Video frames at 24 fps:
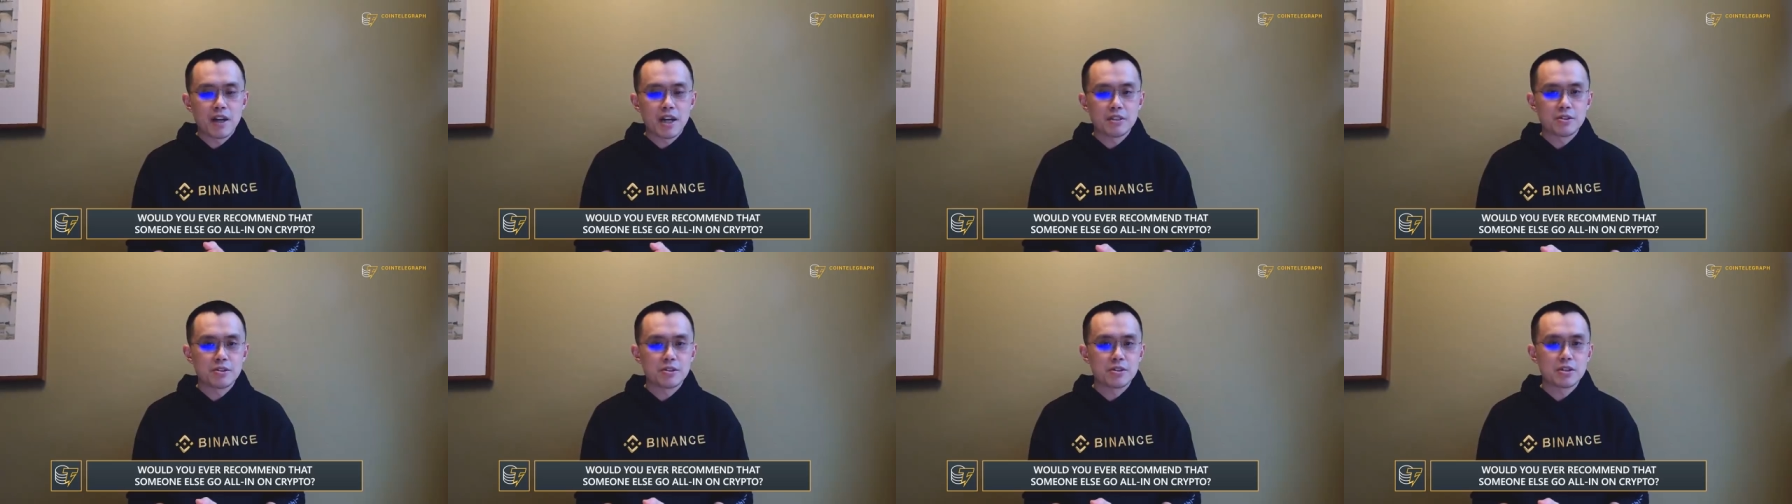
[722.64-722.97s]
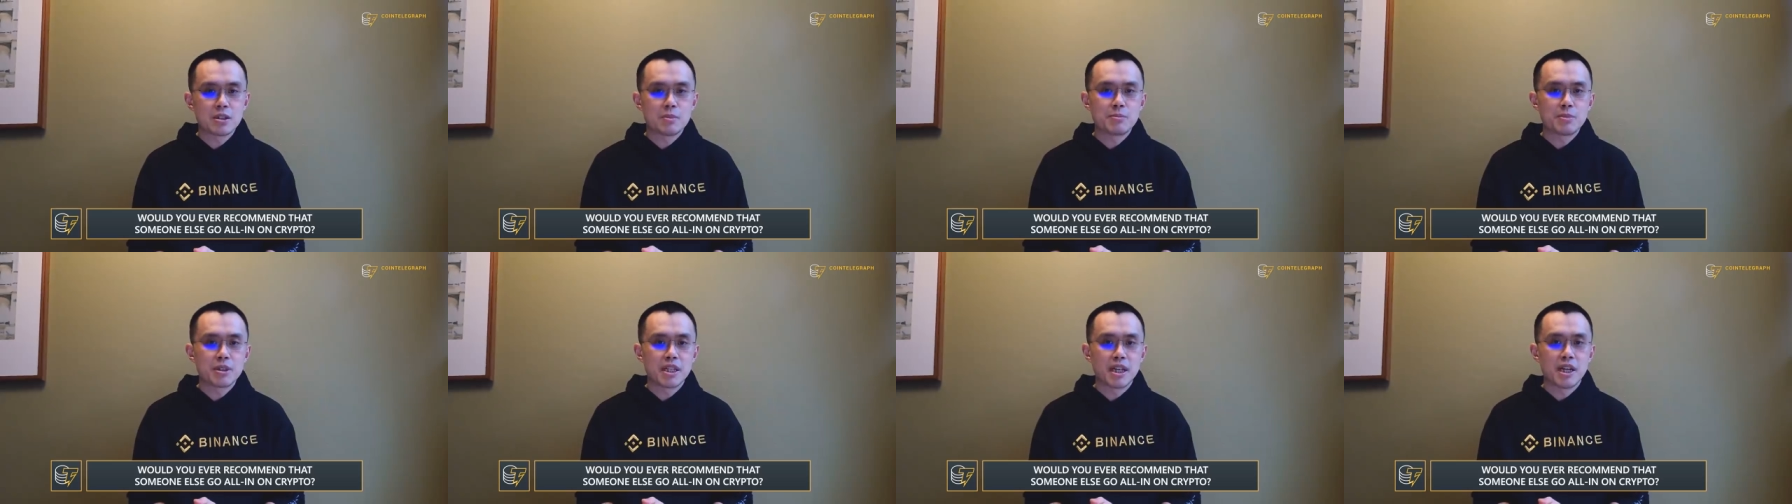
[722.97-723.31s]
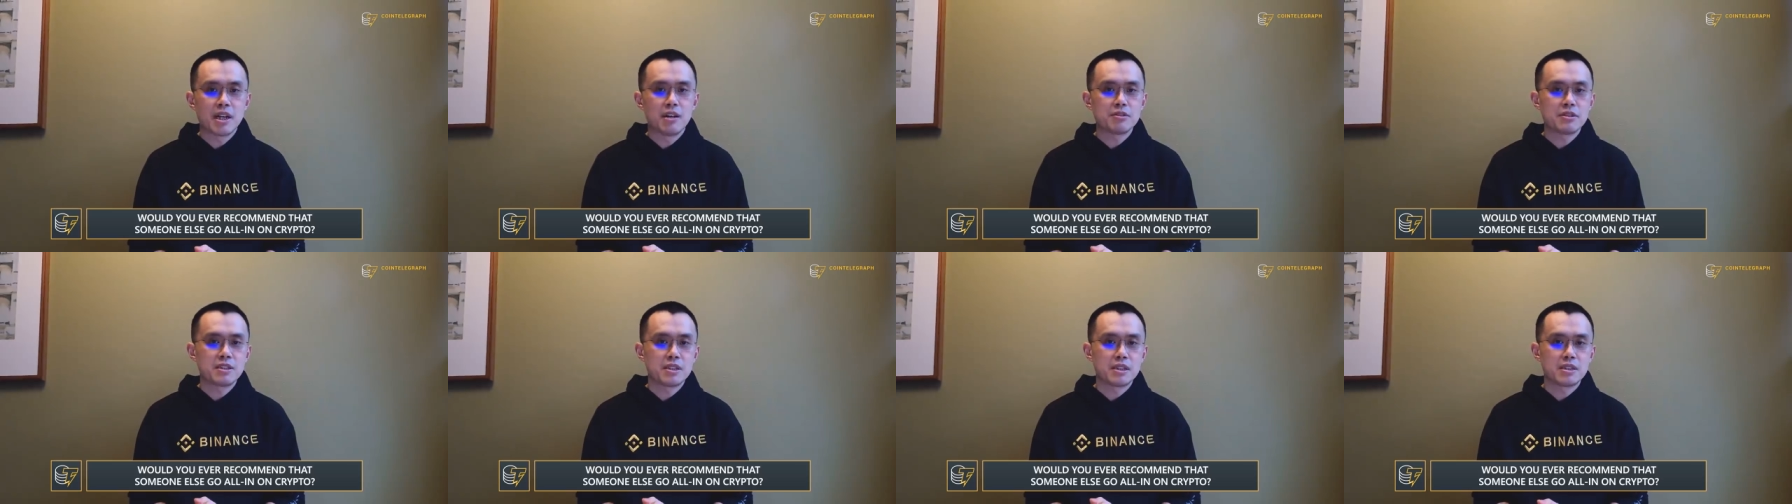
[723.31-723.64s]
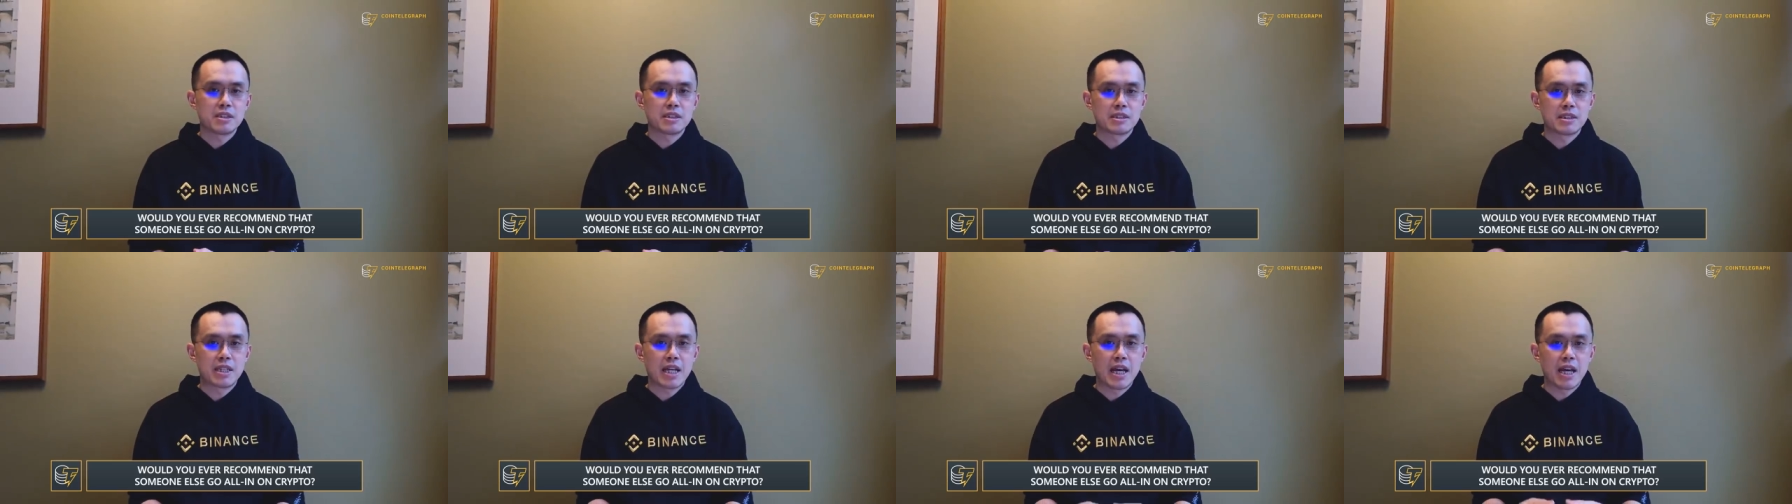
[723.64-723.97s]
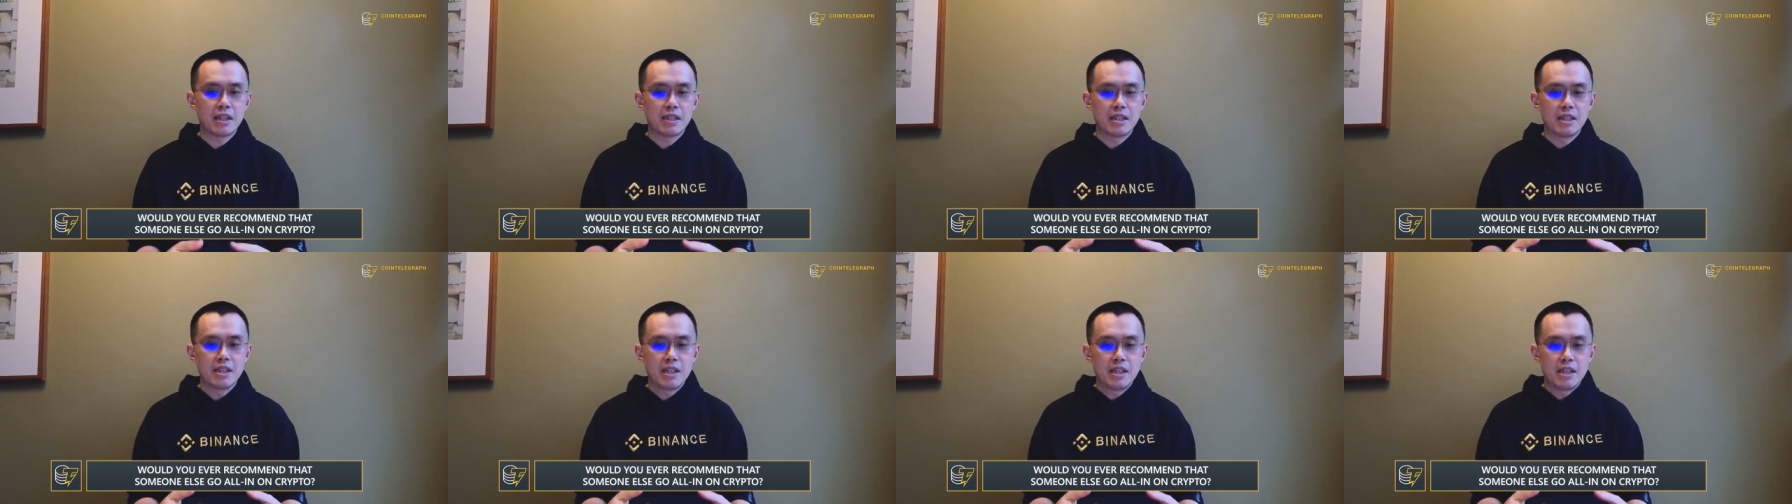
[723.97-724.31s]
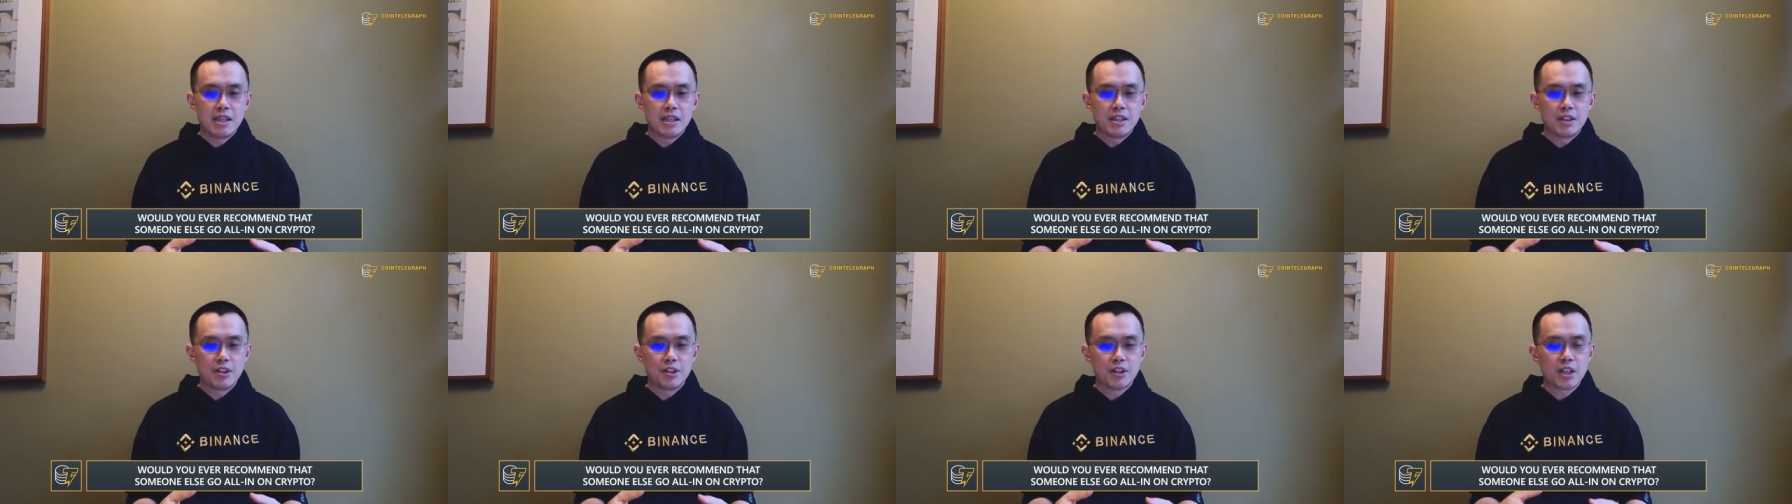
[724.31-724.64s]
advice to somebody else is that
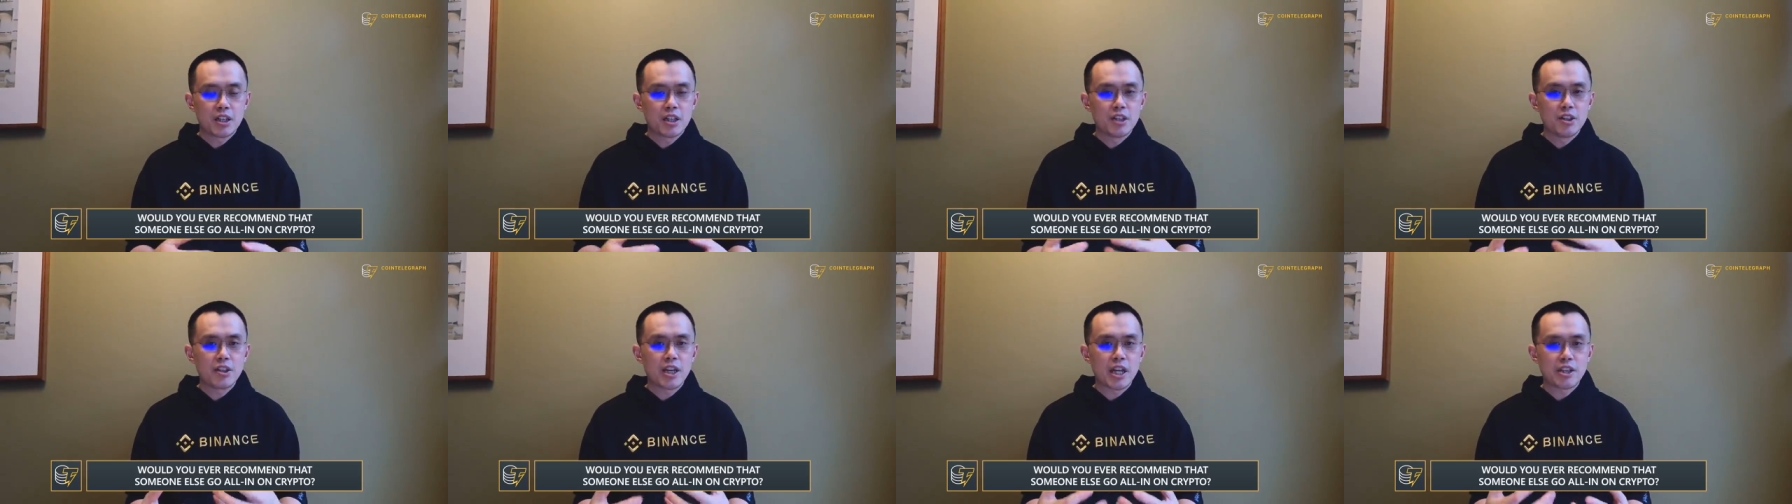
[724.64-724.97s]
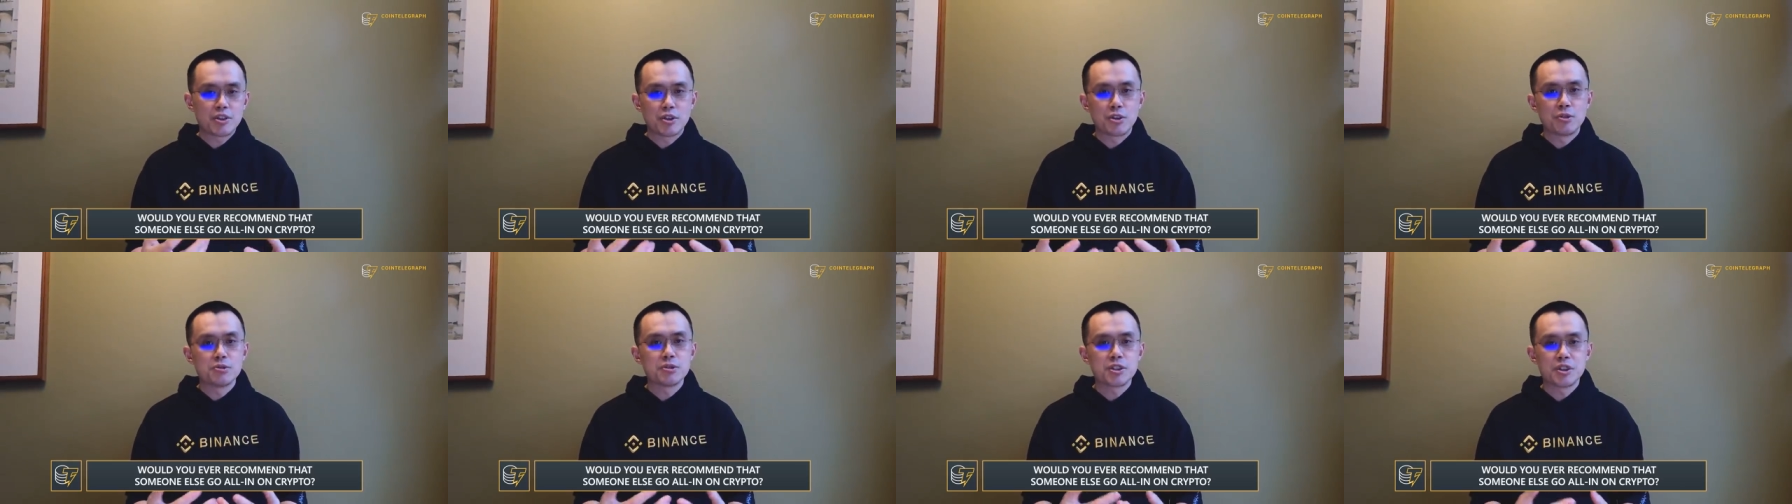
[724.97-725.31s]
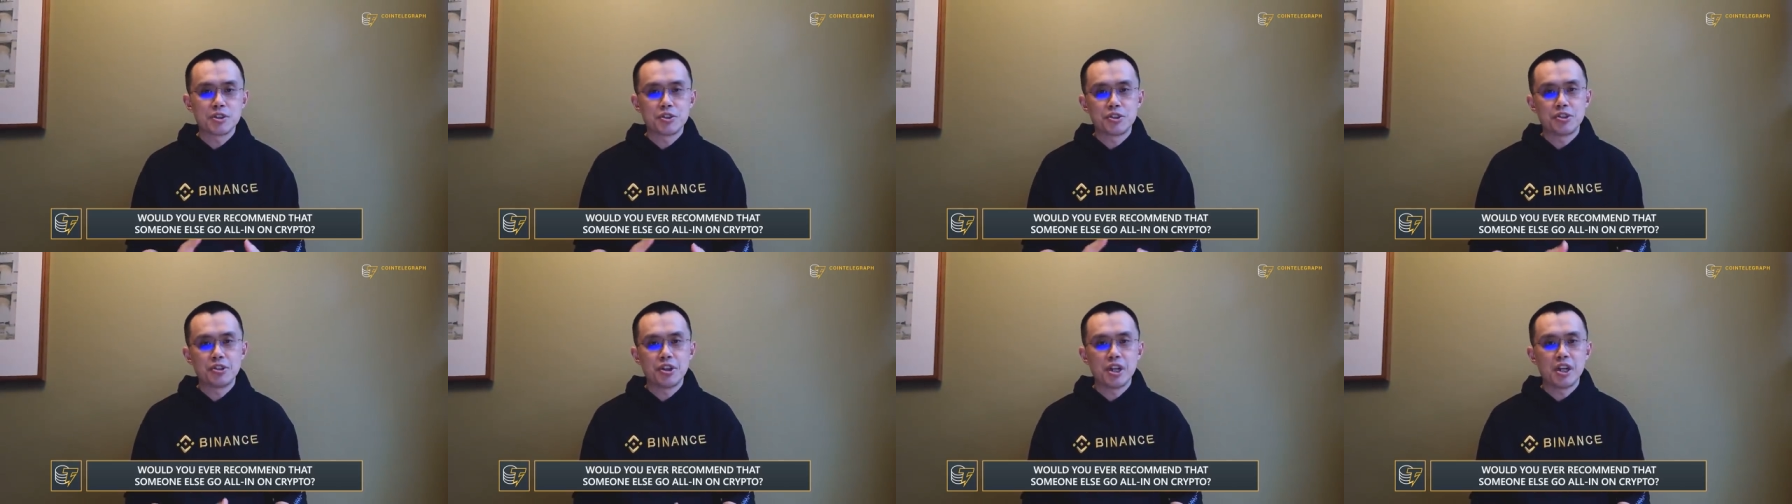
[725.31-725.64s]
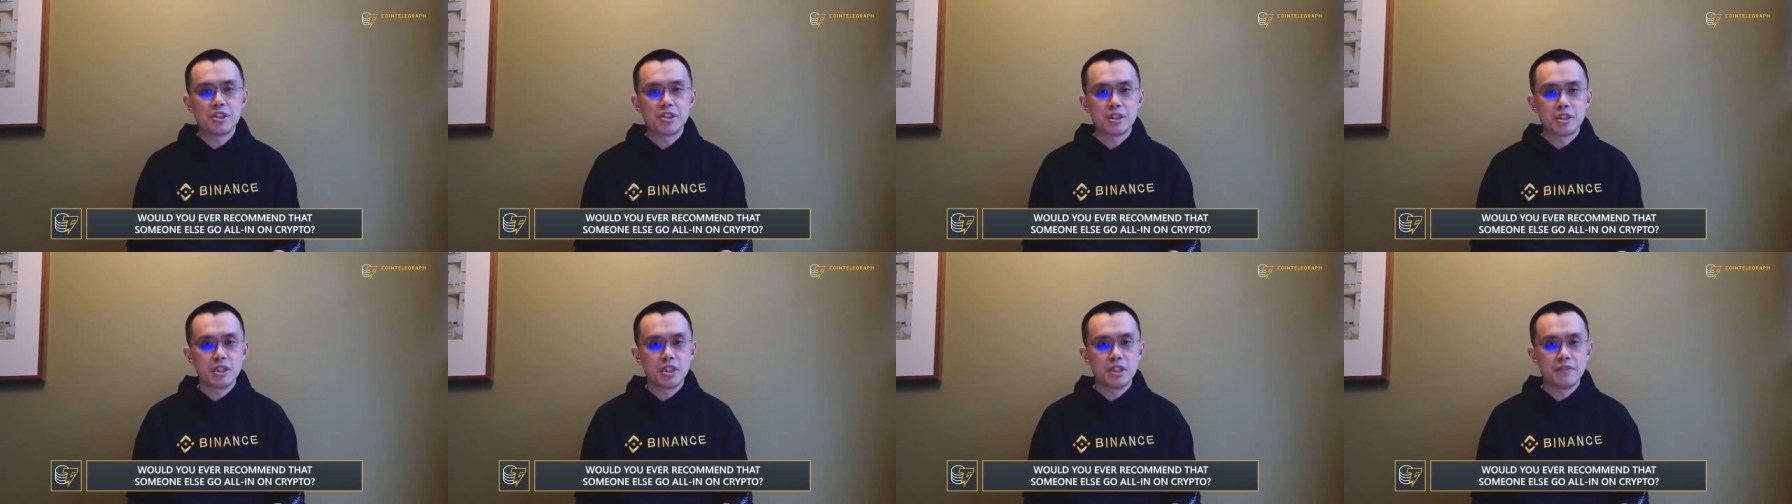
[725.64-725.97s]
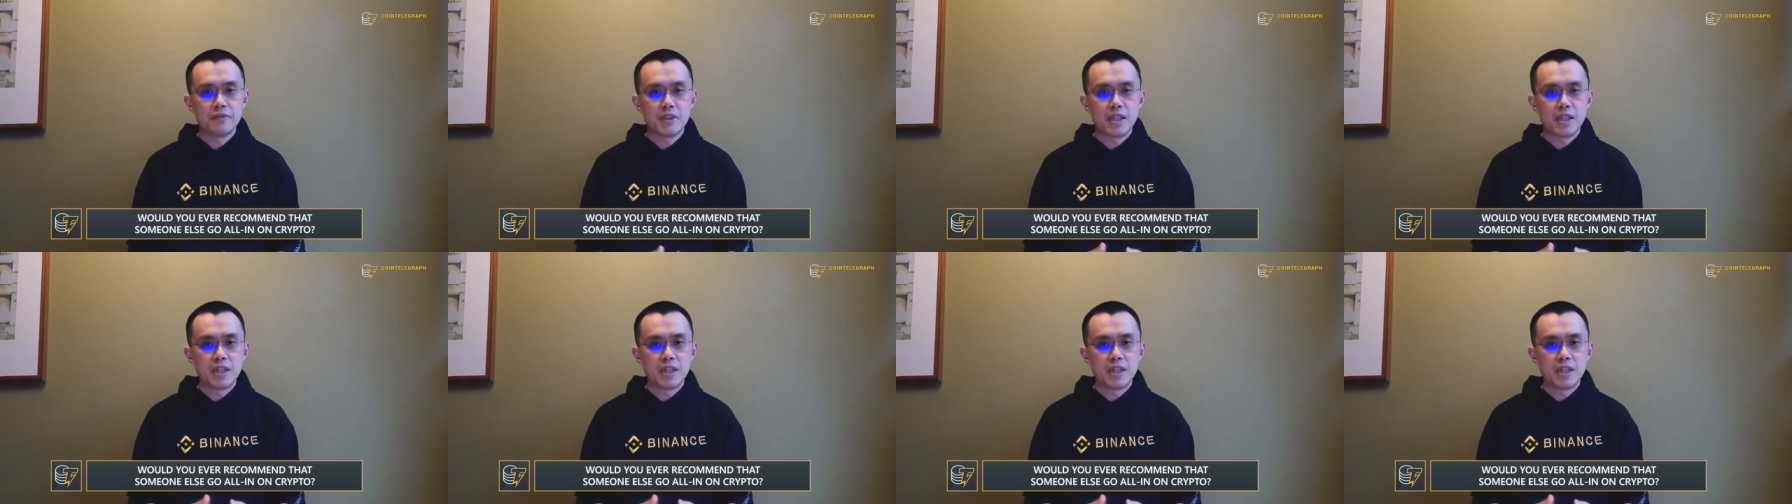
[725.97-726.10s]
you gotta look at your own situation.